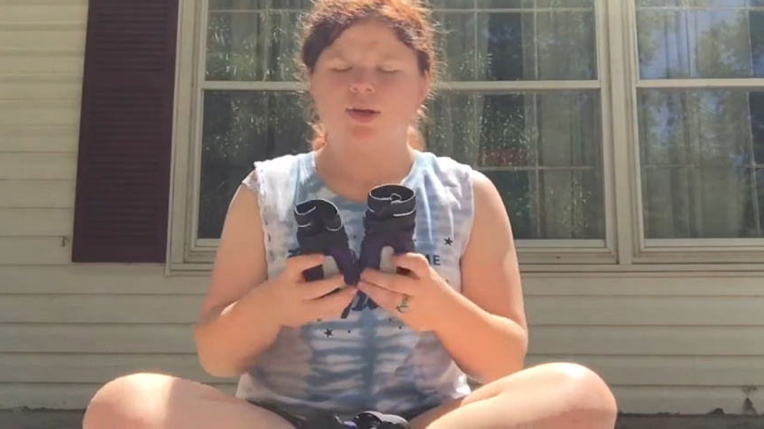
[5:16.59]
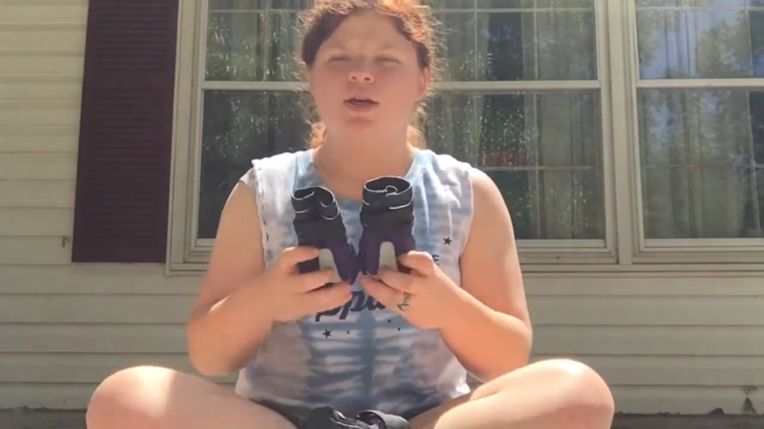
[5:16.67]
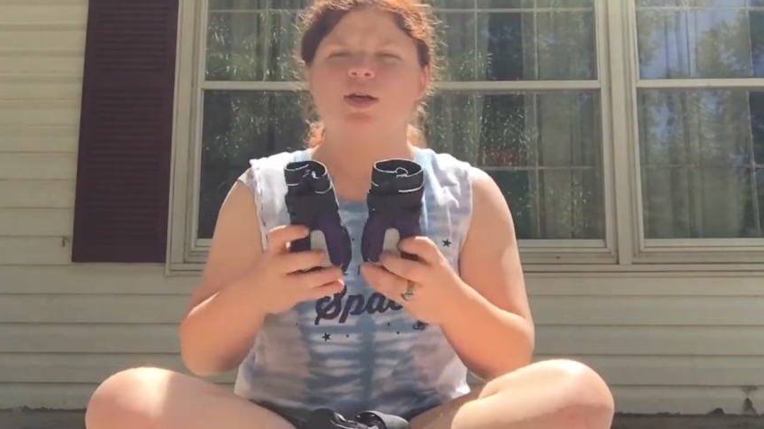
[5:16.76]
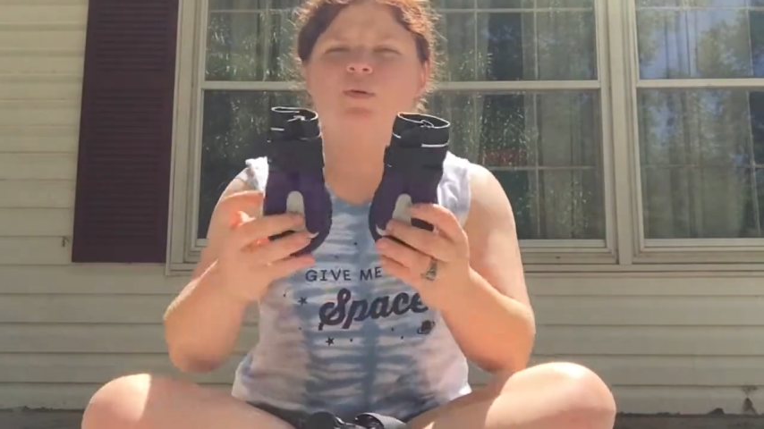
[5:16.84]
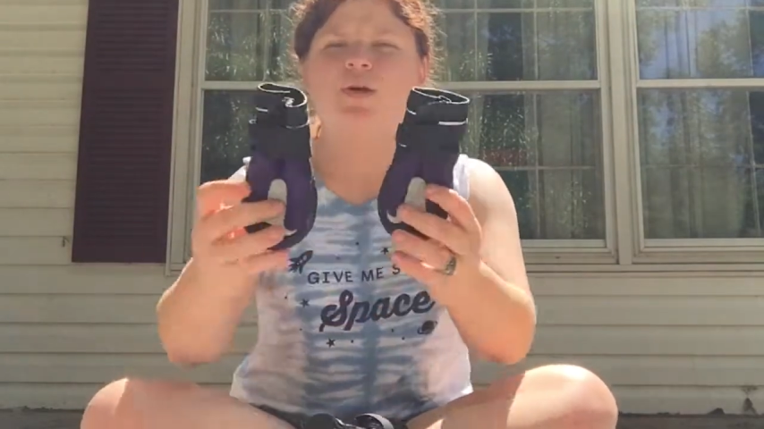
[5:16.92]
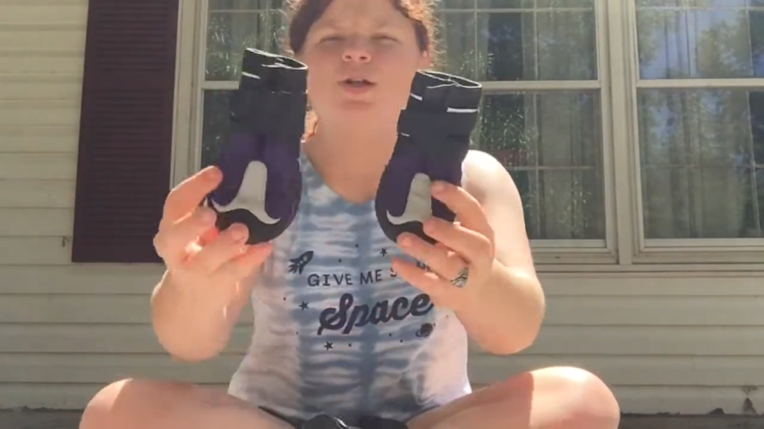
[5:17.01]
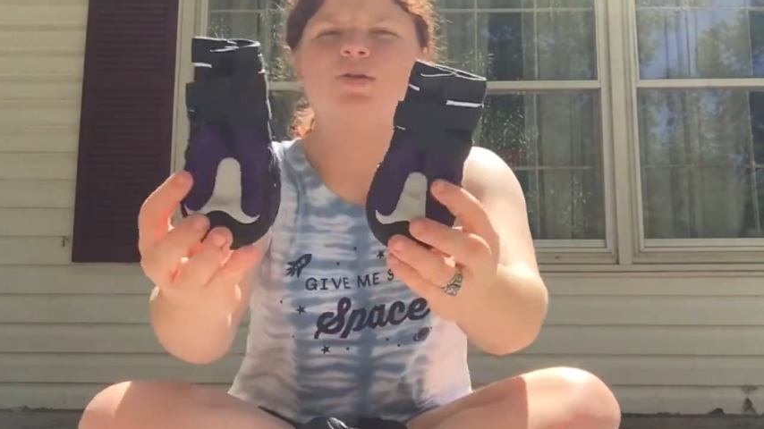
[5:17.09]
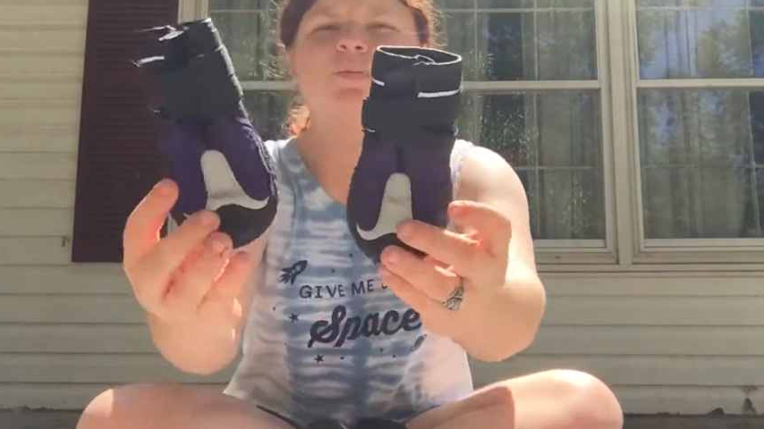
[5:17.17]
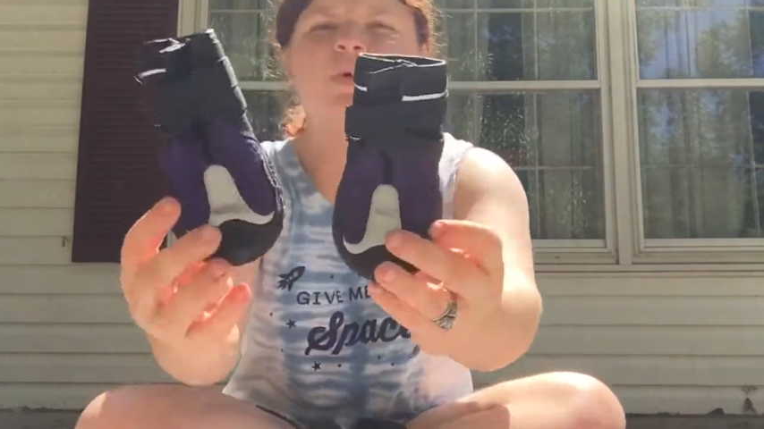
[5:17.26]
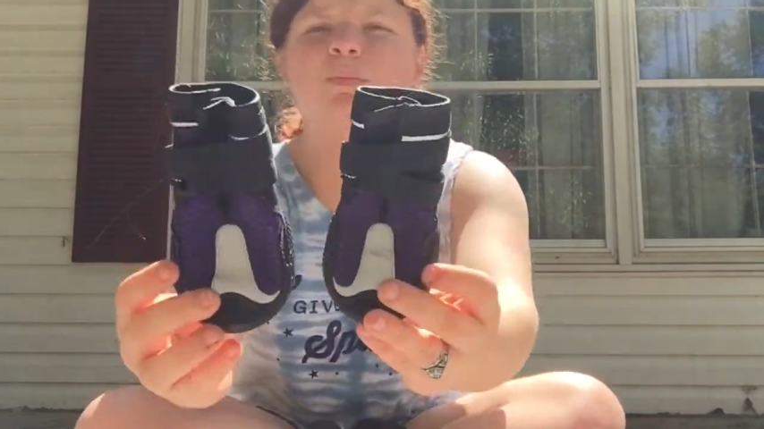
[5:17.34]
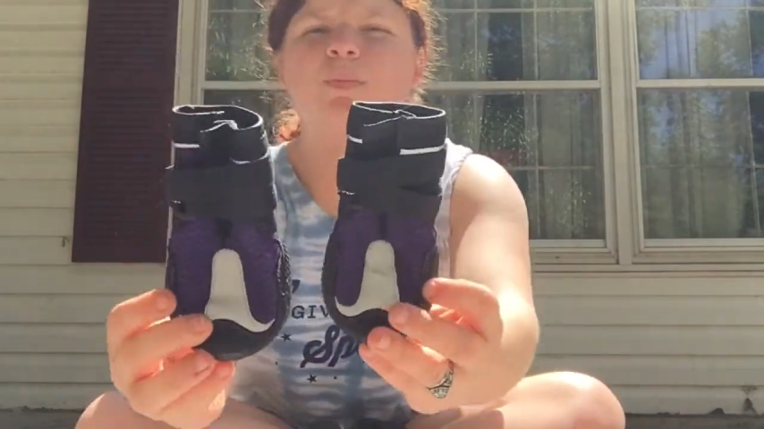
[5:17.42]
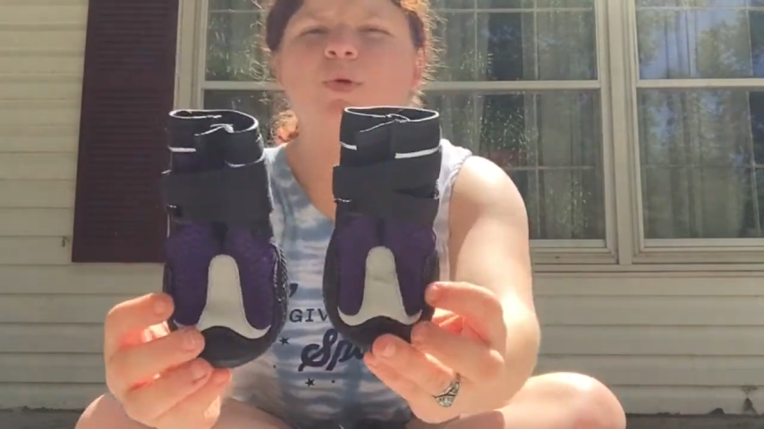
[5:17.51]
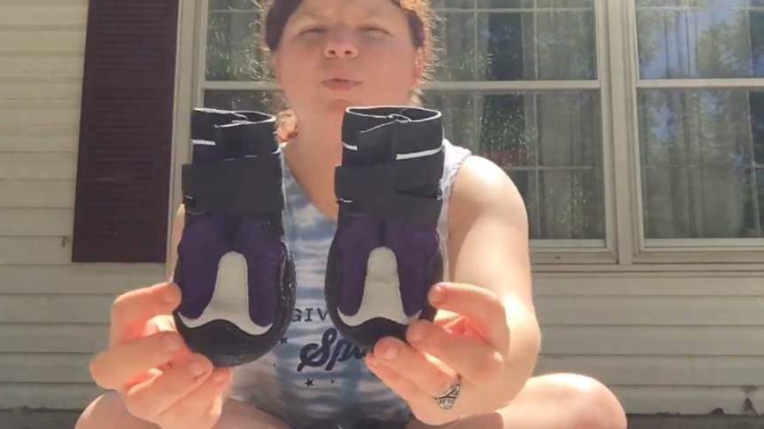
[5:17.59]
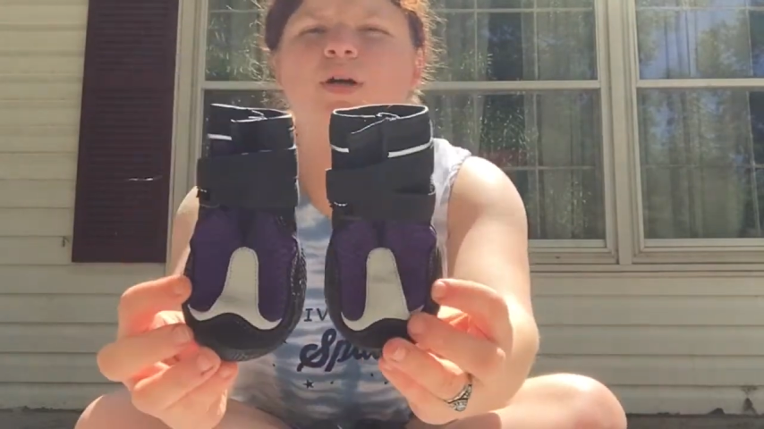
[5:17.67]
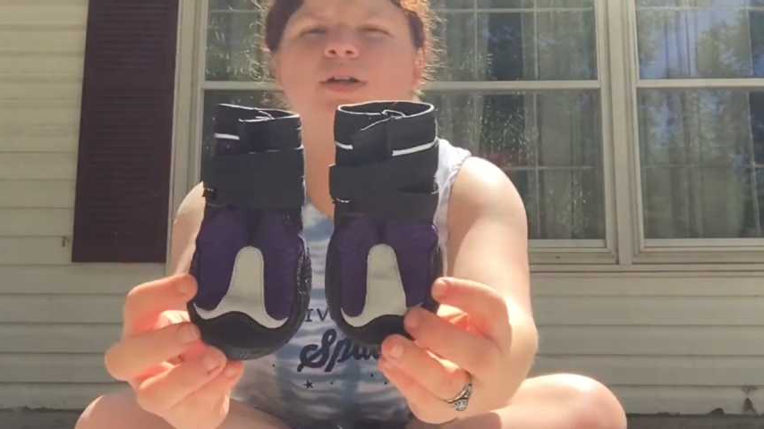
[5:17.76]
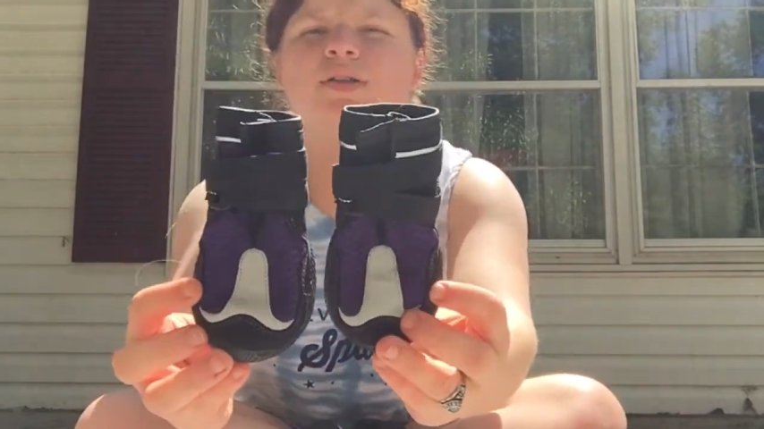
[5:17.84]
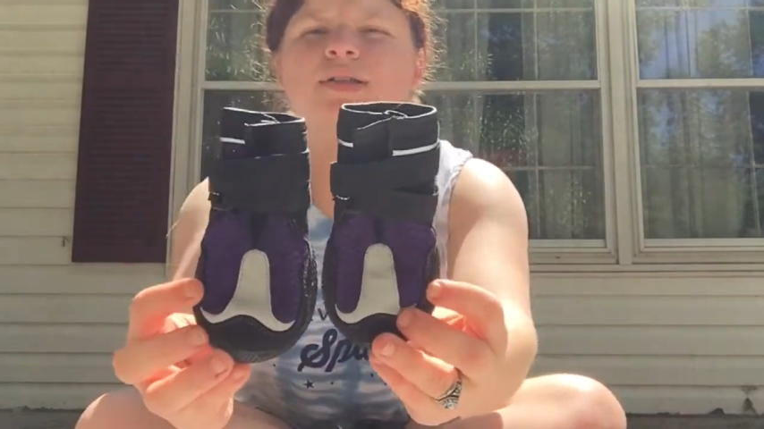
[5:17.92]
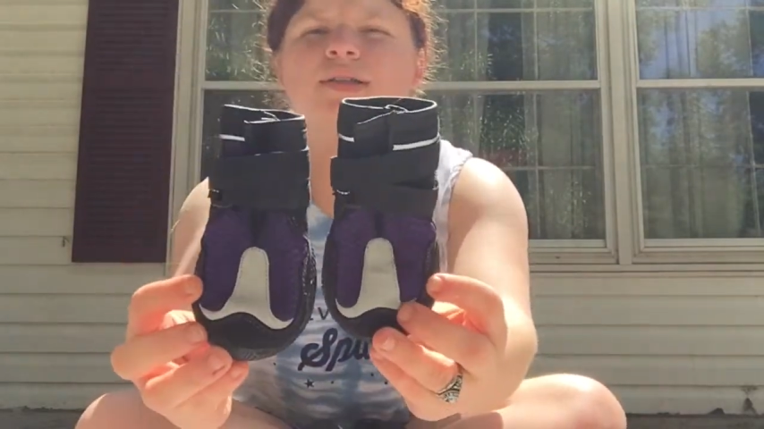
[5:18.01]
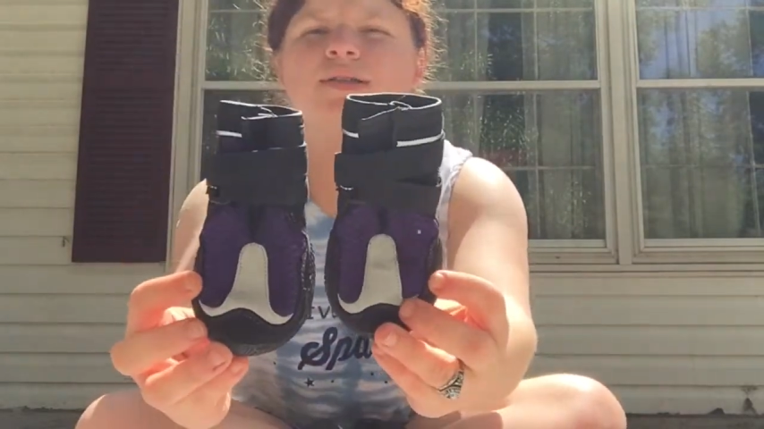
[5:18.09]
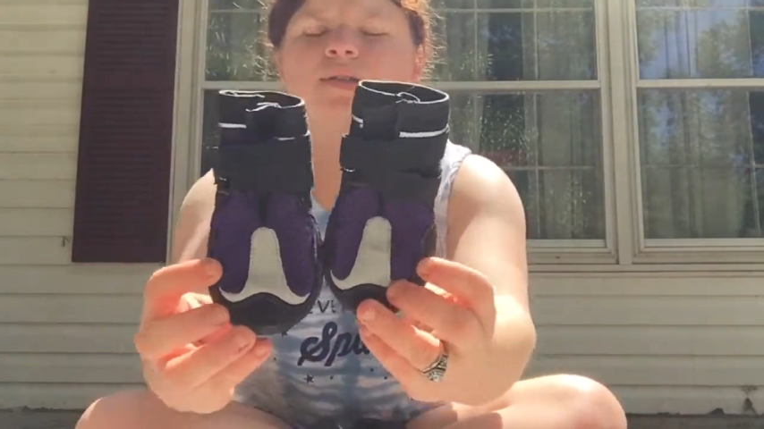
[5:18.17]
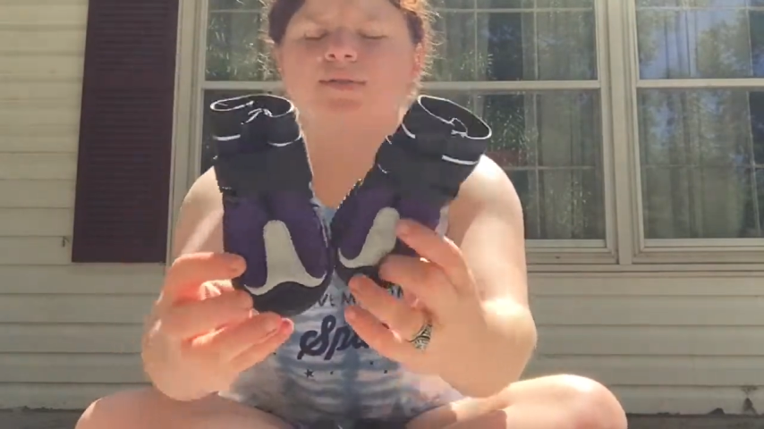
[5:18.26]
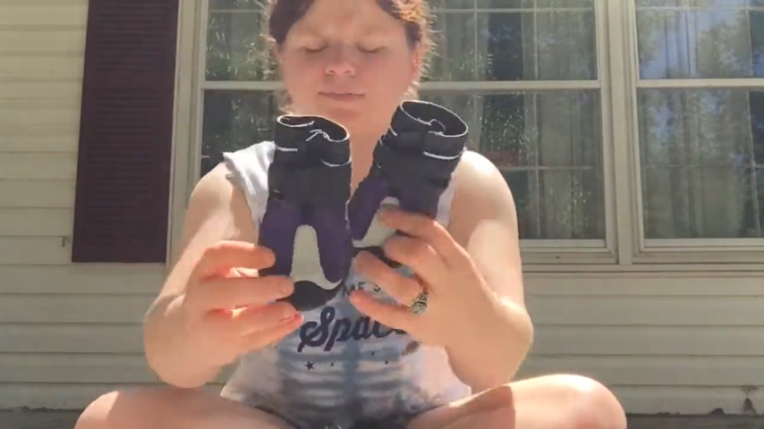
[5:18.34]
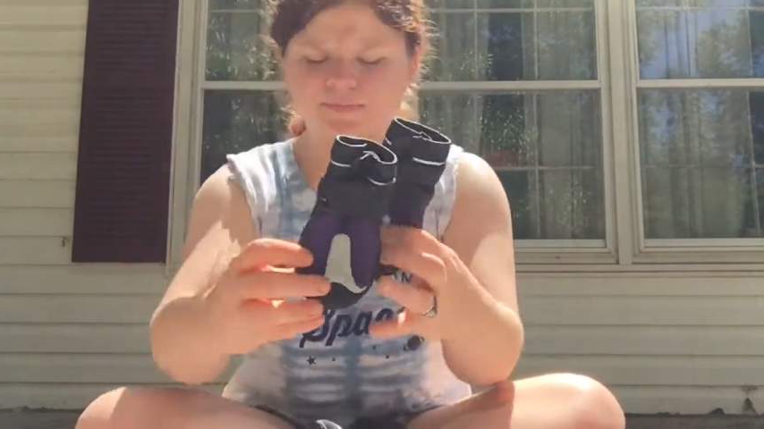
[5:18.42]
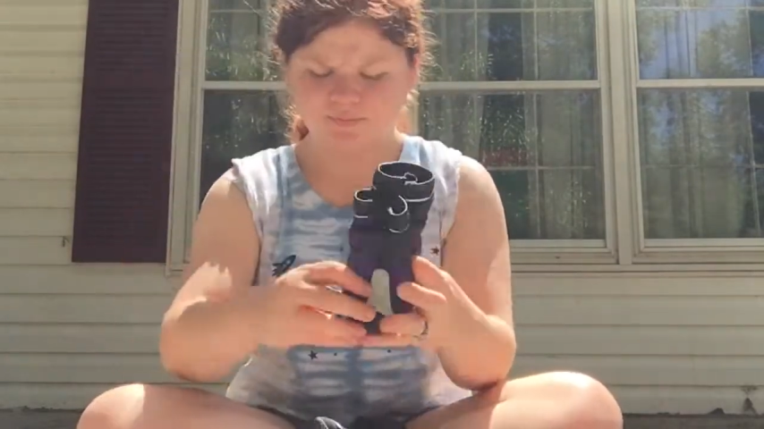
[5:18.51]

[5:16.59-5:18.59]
He wears purple ones.